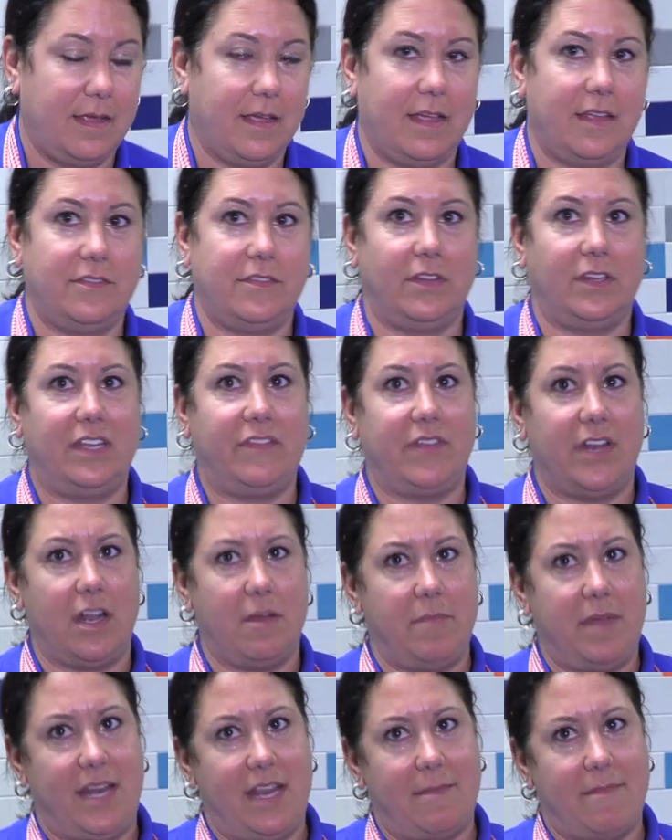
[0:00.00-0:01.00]
So leave it
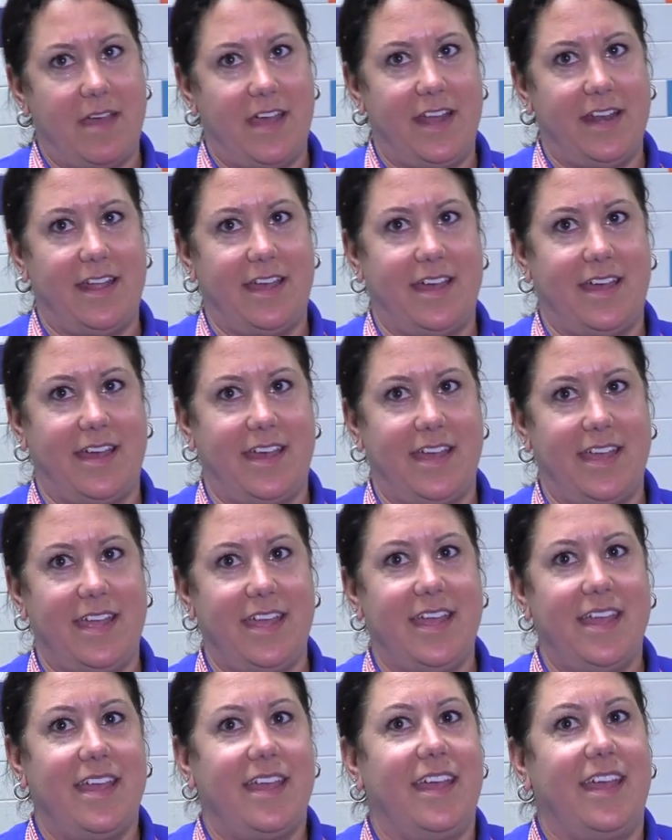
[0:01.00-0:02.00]
on medium high to
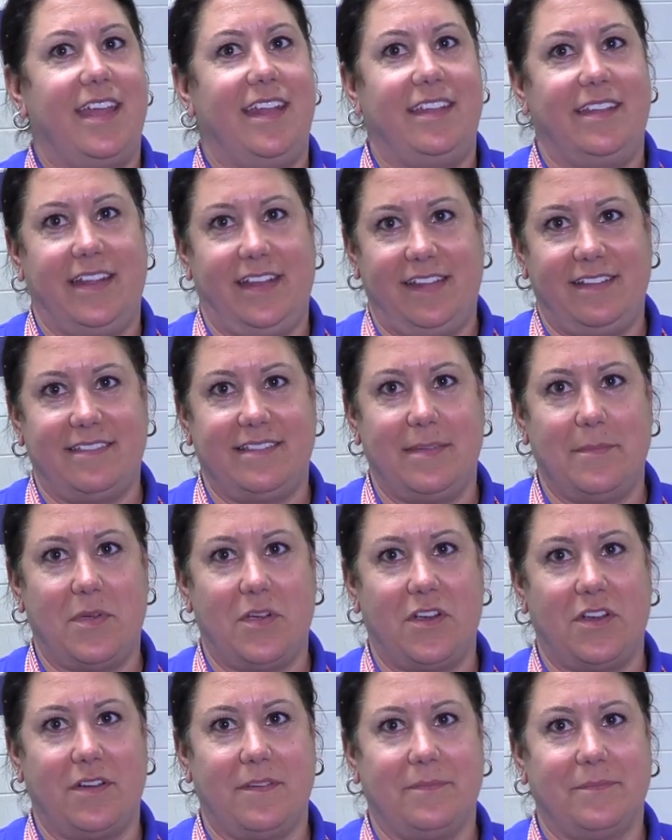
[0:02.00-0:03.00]
high and let it
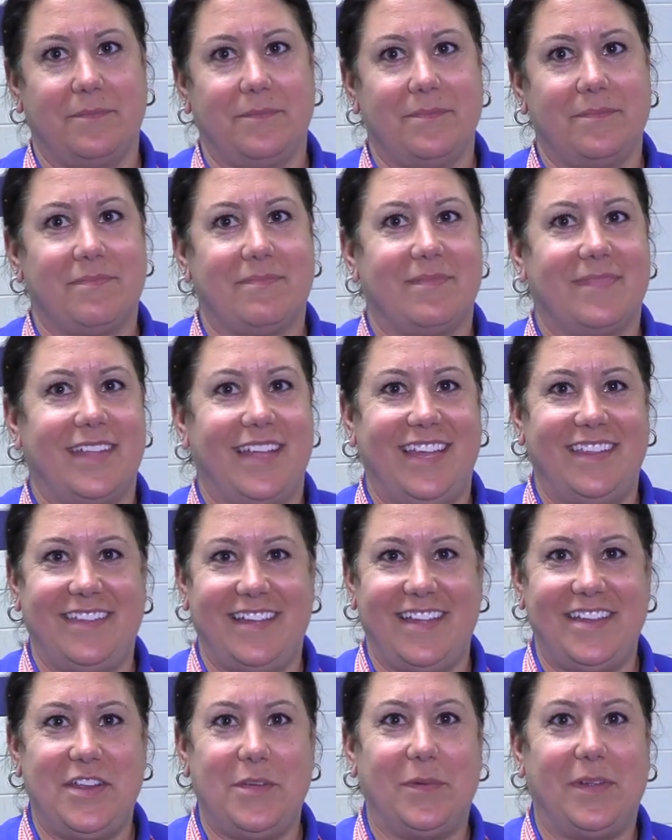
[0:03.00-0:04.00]
simmer. And
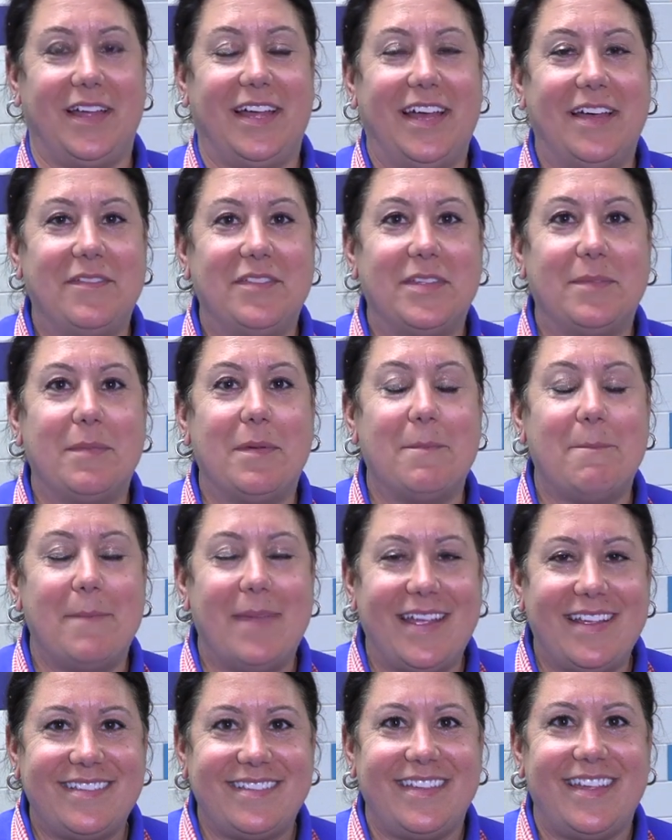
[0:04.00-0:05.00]
then you will have some
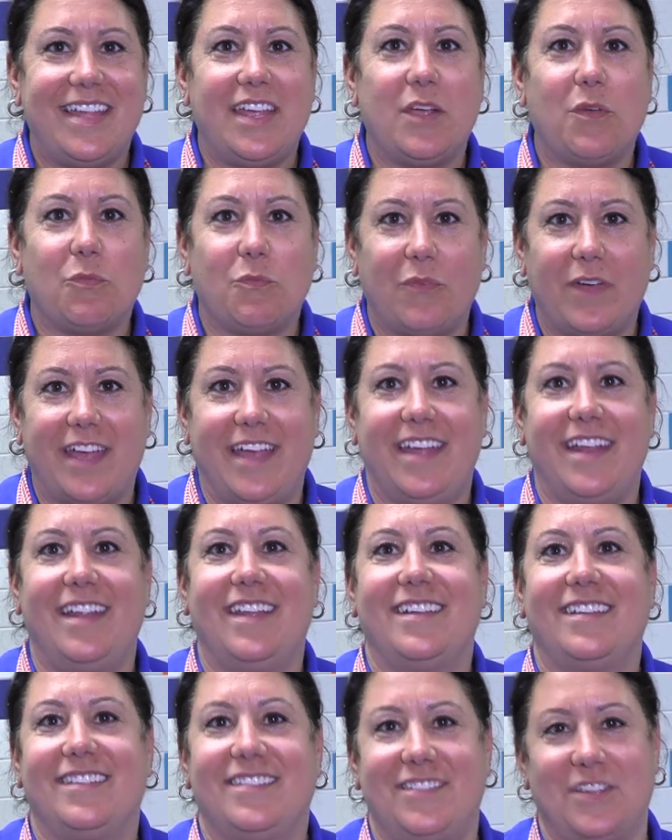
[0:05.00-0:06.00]
amazing
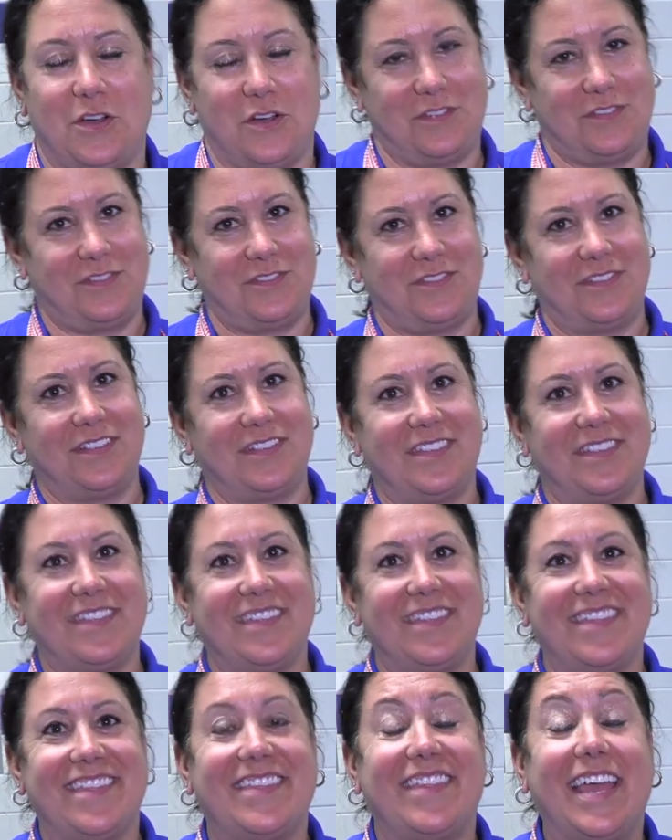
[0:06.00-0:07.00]
red sauce.
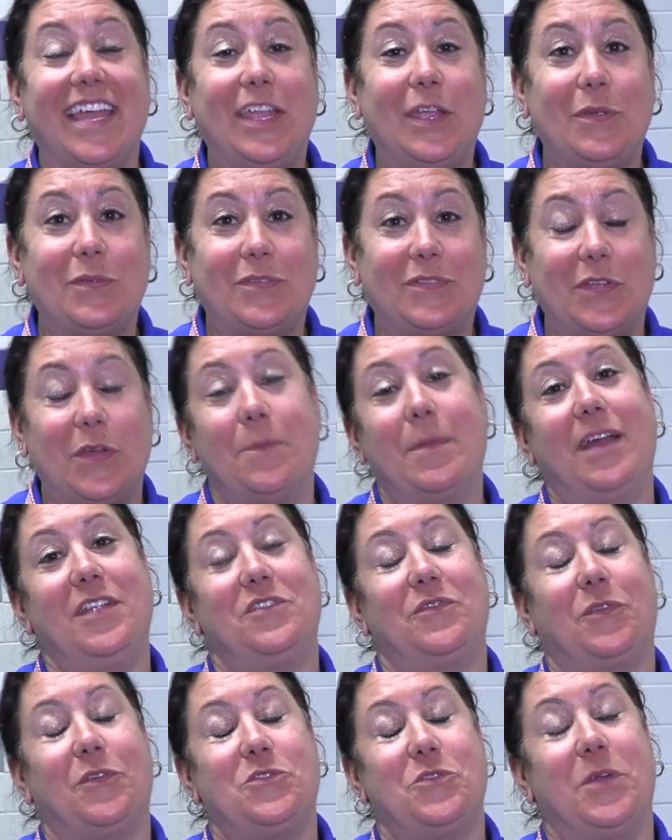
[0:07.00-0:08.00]
Thank you so
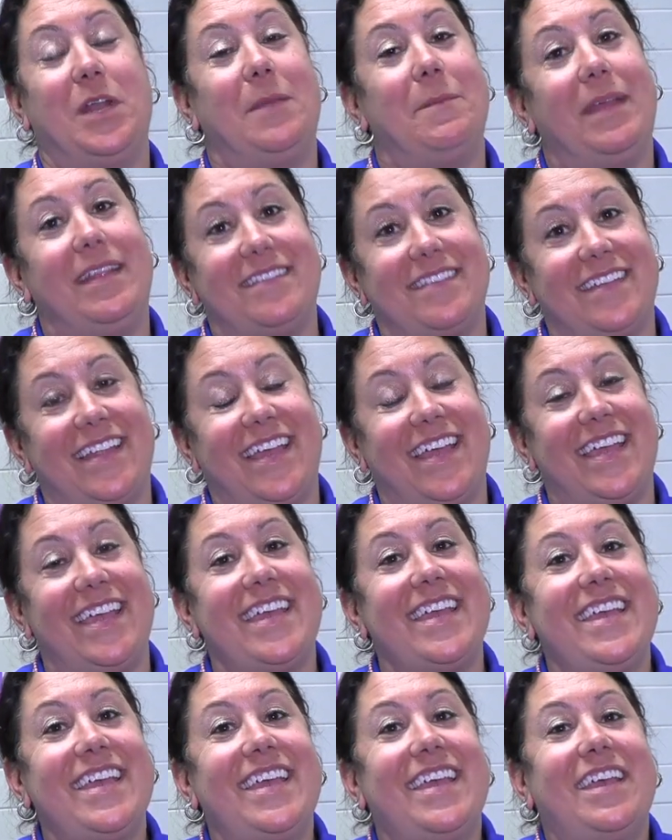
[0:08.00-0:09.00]
much for joining me
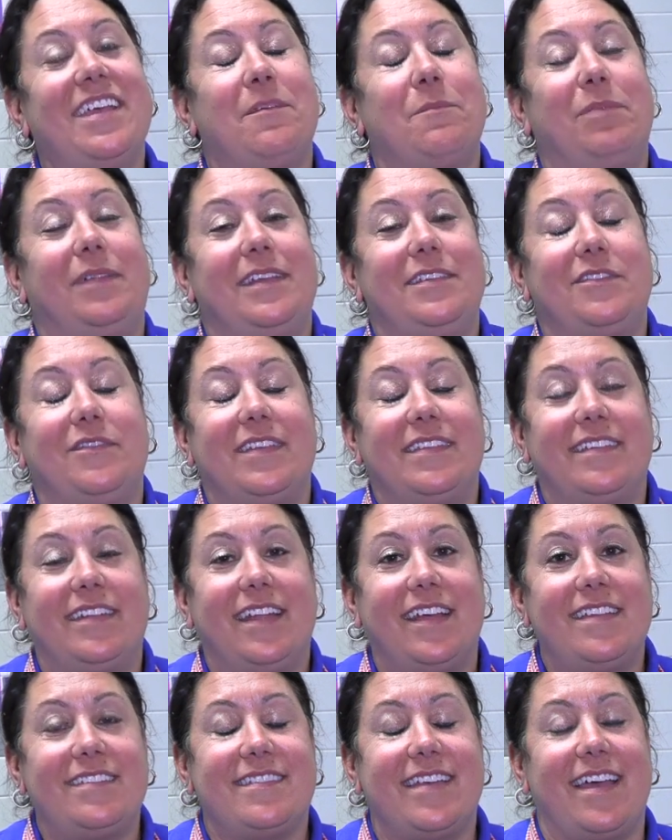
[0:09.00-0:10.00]
today. Please visit
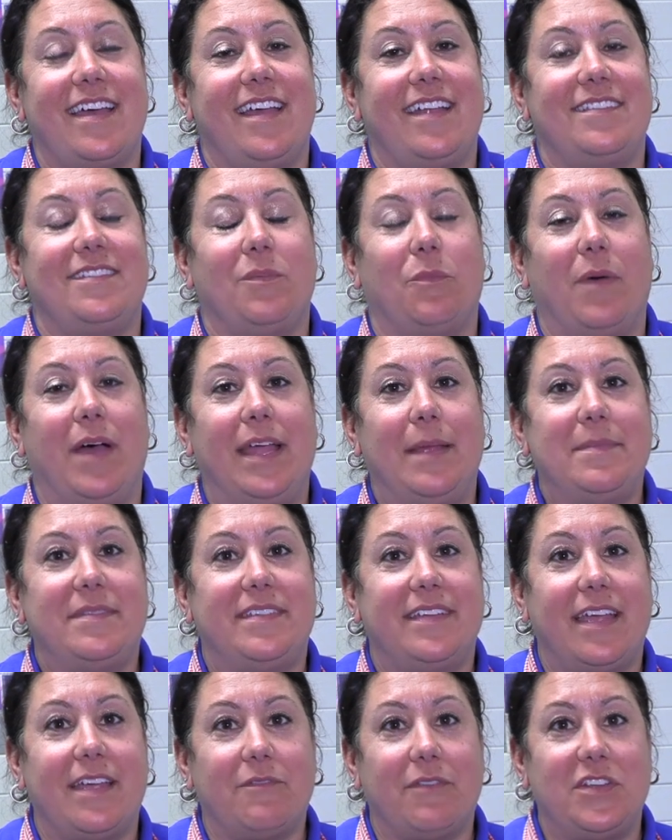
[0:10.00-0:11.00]
us at
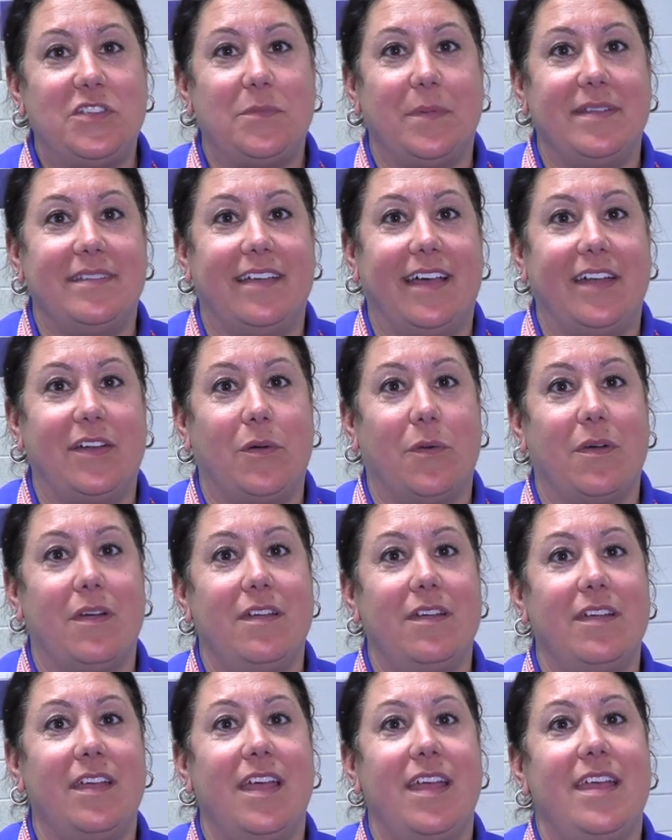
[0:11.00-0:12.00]

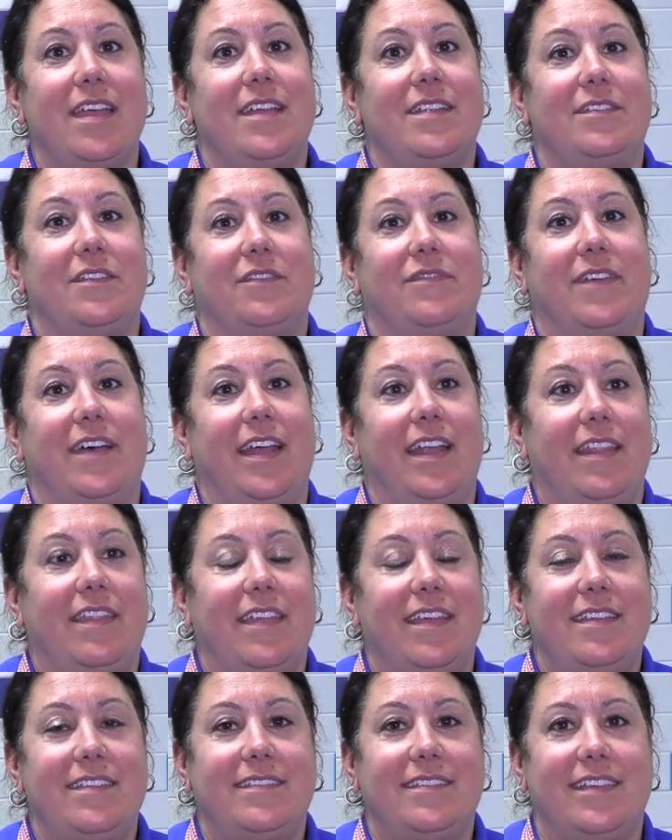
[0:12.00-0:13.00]
ymcarichmond.org to find
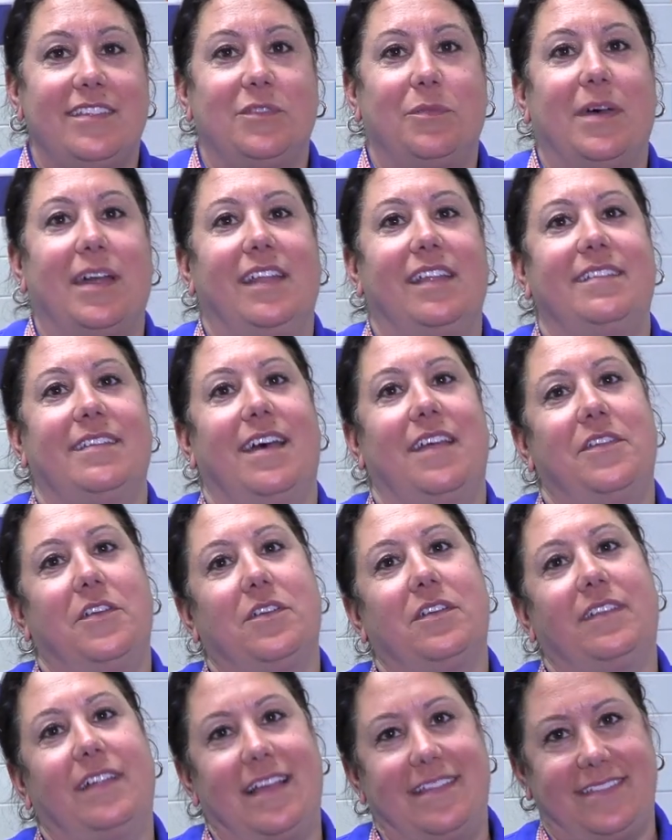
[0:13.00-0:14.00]
this as well as other
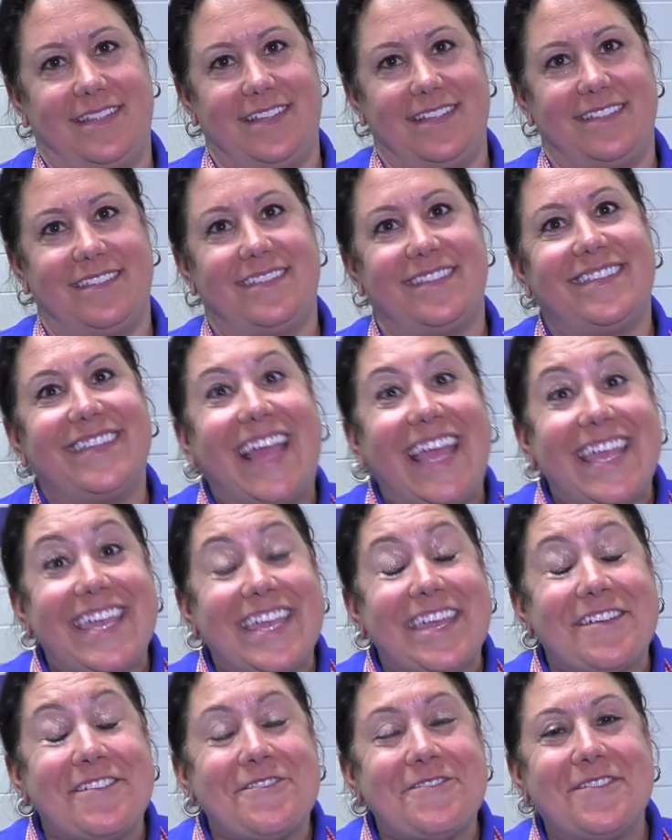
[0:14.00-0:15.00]
classes.
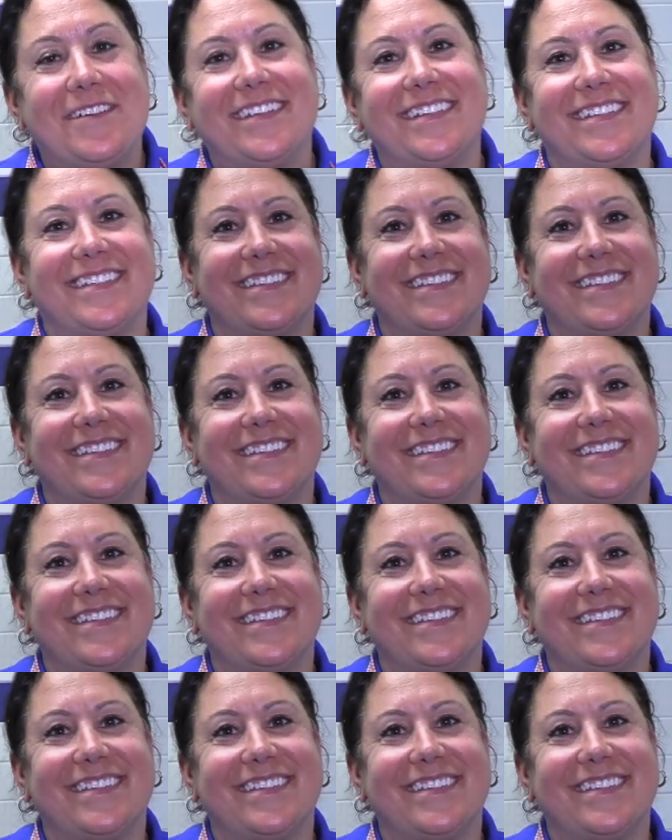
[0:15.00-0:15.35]
Thank you.